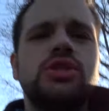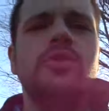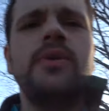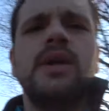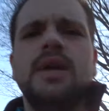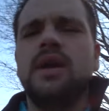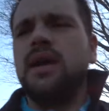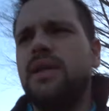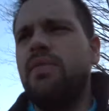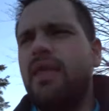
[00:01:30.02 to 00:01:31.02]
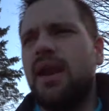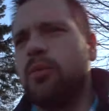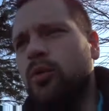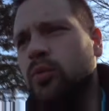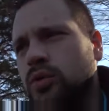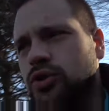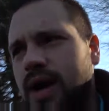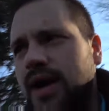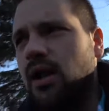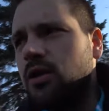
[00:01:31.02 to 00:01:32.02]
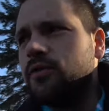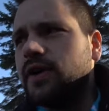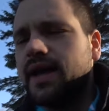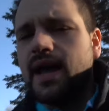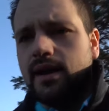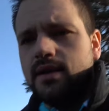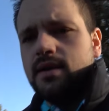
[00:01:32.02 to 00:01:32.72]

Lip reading: to, and then we'll try it all over again.